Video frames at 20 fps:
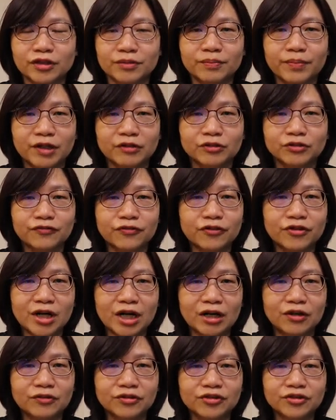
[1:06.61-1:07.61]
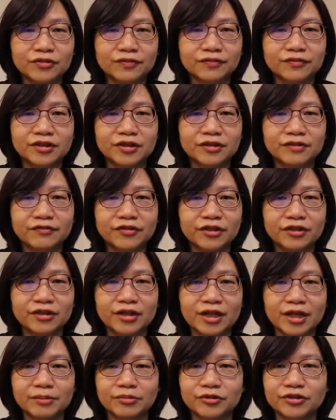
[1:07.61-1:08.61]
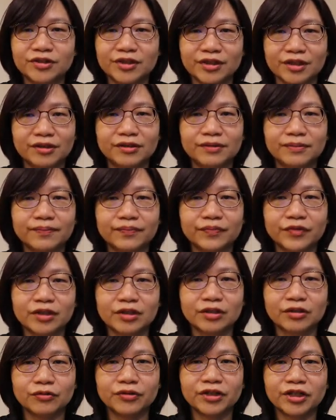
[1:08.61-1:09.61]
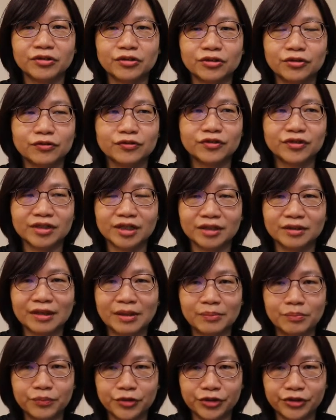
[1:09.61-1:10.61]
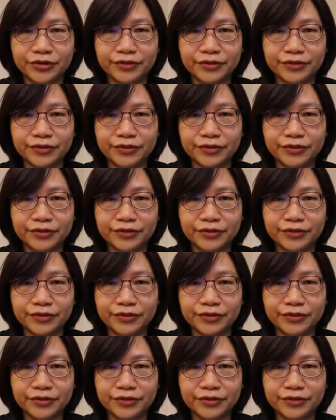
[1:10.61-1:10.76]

about 4 hours of TV every day, you can use that number.